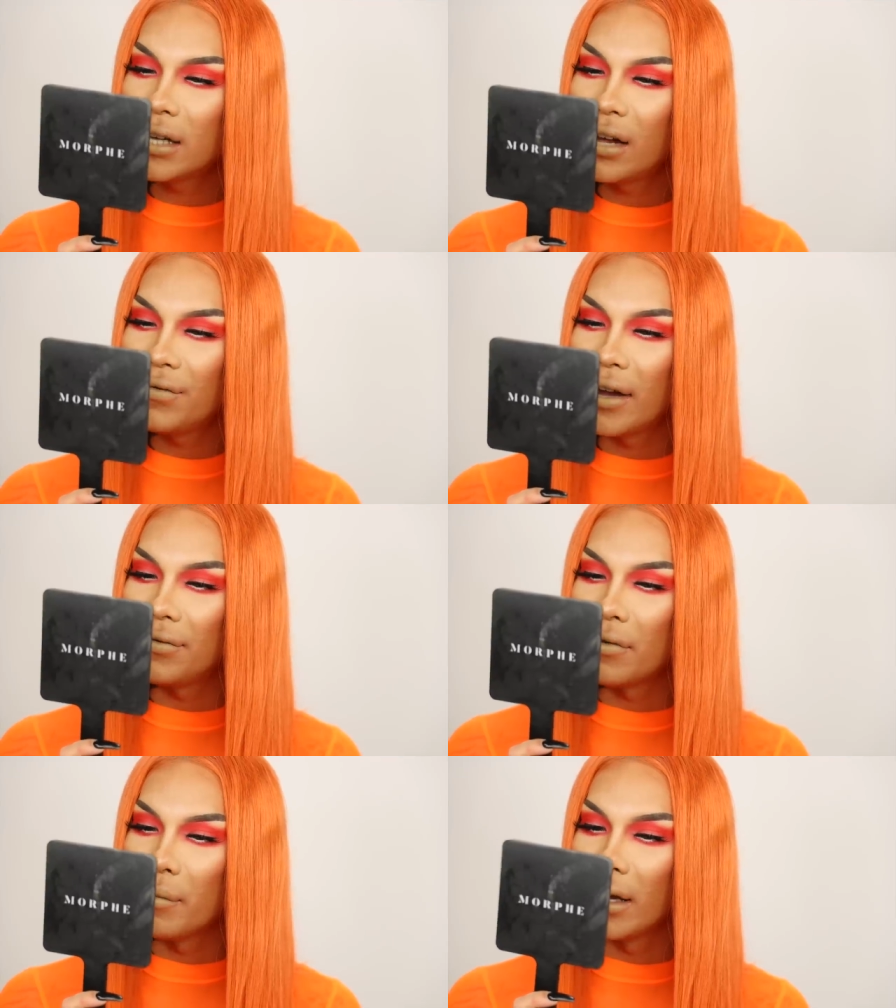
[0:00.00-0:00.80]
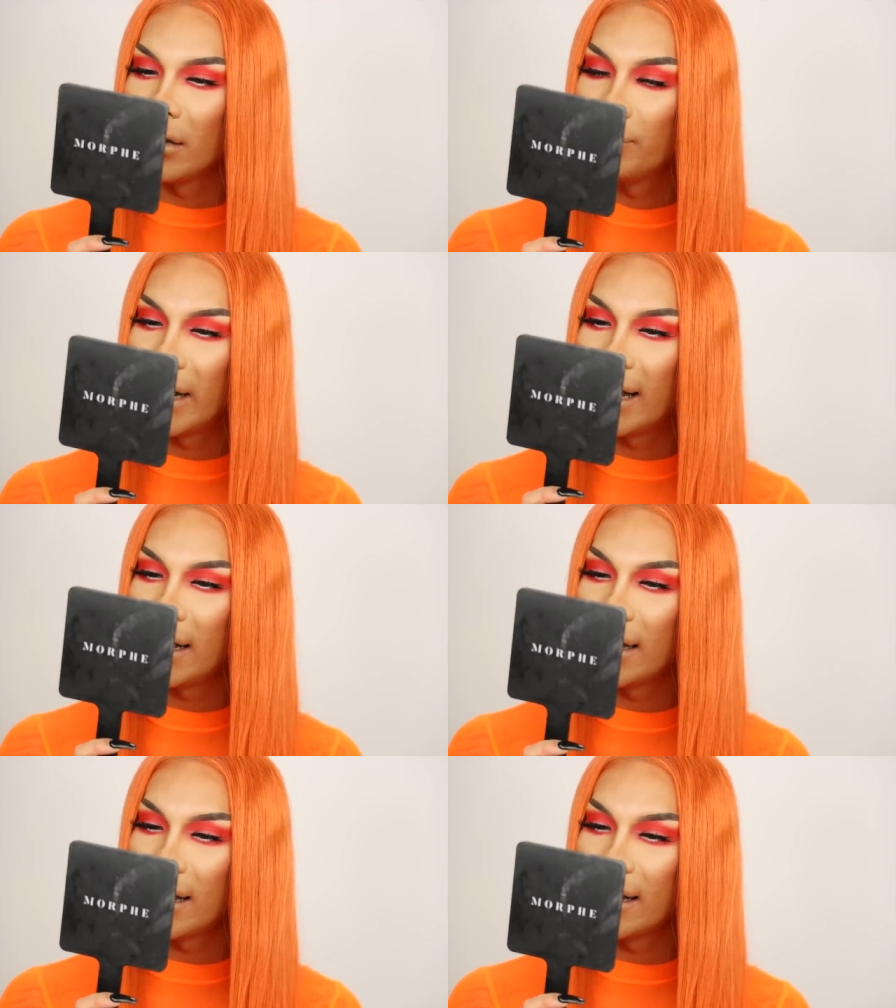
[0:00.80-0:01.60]
top 5 for me, but
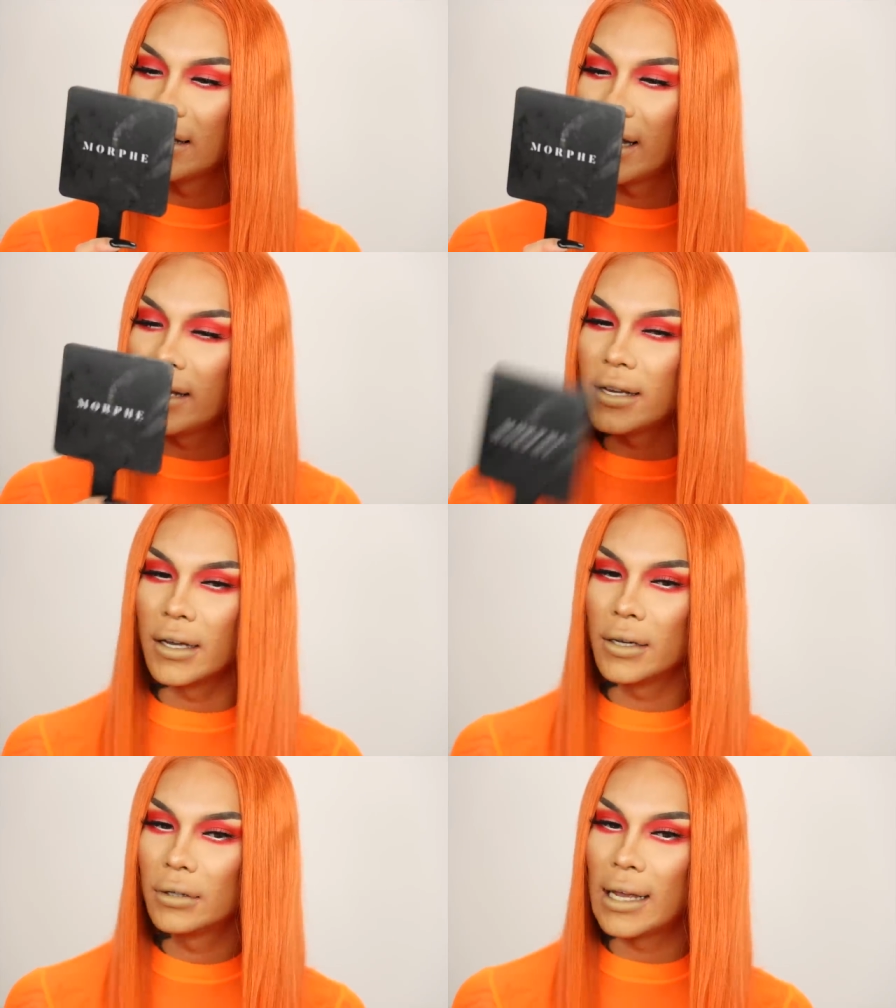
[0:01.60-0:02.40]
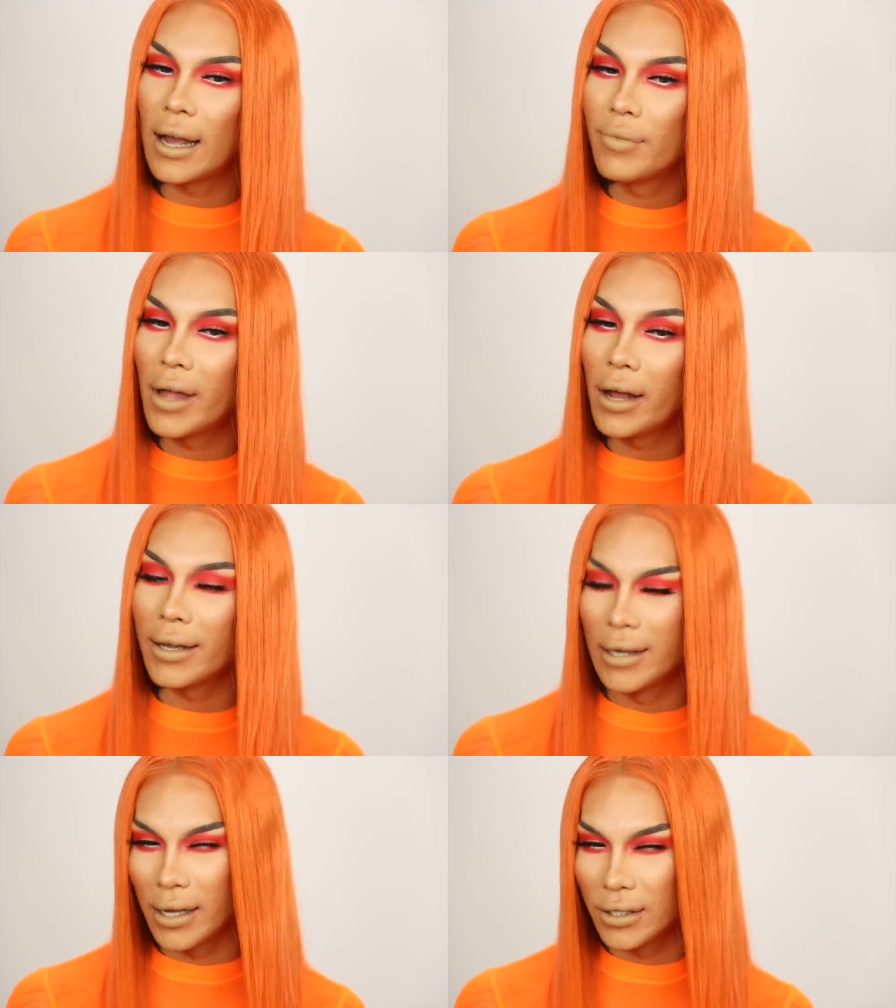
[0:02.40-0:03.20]
I like it. Like I'm not
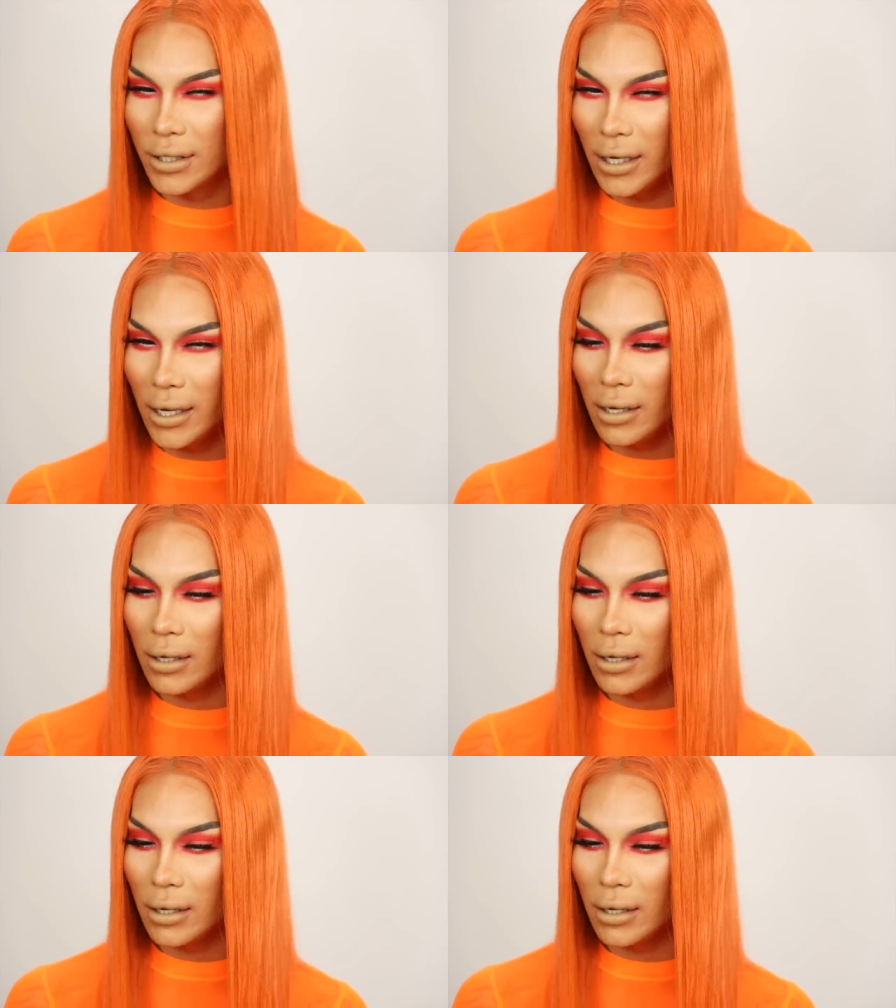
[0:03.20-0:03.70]
against it.